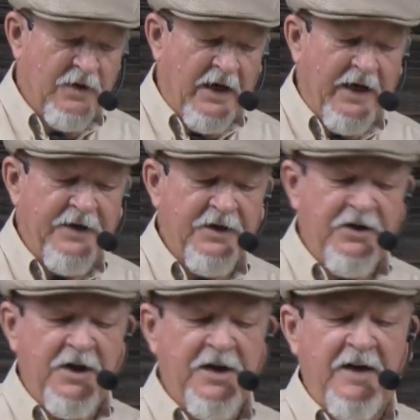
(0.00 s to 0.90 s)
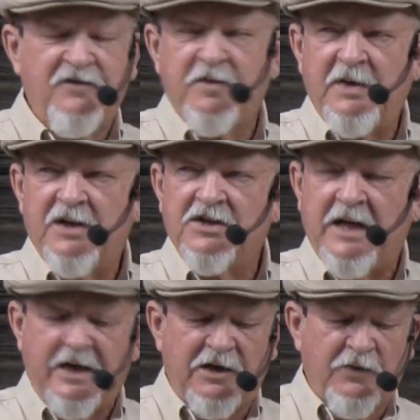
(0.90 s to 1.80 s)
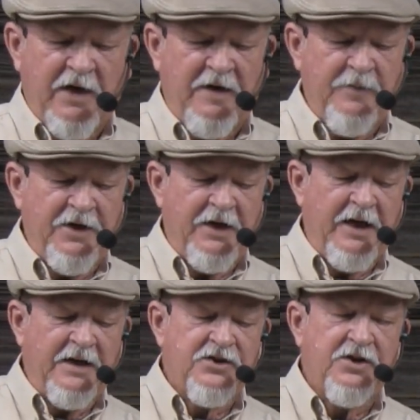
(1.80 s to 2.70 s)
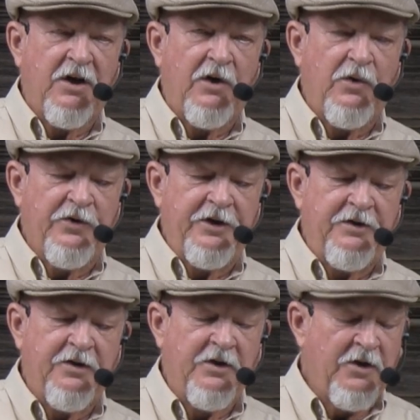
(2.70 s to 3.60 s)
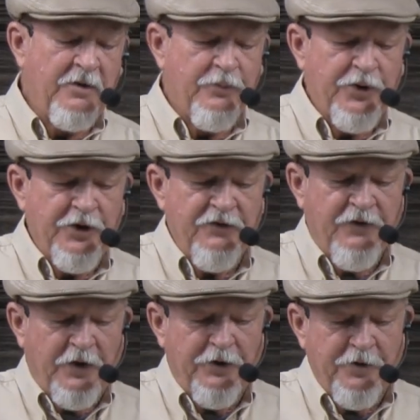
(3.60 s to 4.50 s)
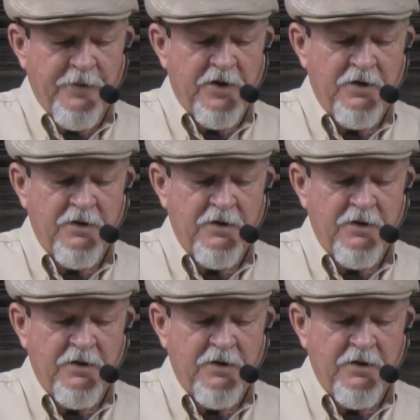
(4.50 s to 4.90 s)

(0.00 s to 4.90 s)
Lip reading: It doesn't have to be exactly right, but it has to hold it pretty firm.